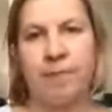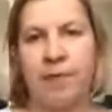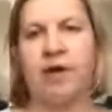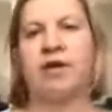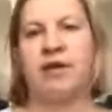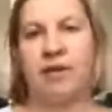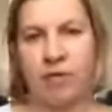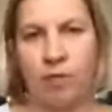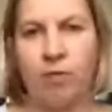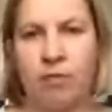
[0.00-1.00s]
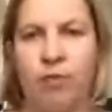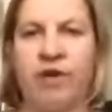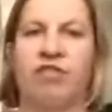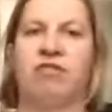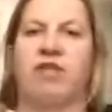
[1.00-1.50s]
but
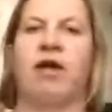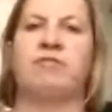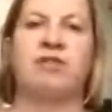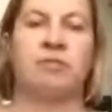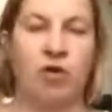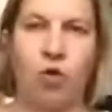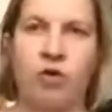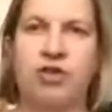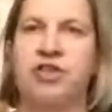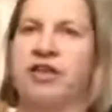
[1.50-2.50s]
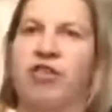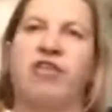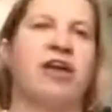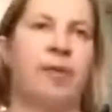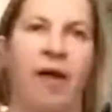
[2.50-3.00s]
with some caution and
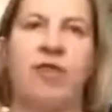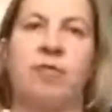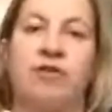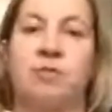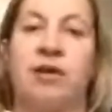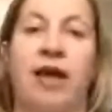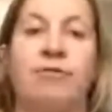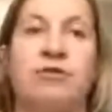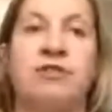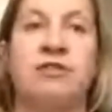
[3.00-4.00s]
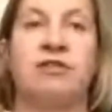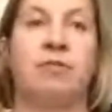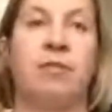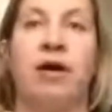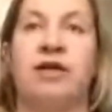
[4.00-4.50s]
thinking about the possible errors
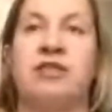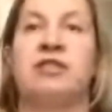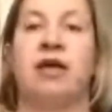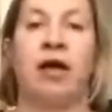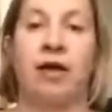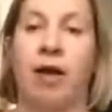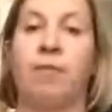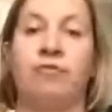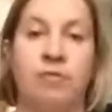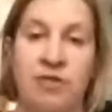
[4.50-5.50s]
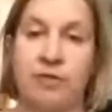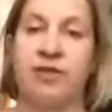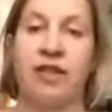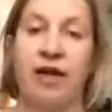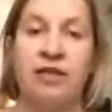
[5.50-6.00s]
that might come from
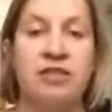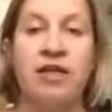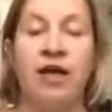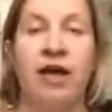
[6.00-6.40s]
doing that.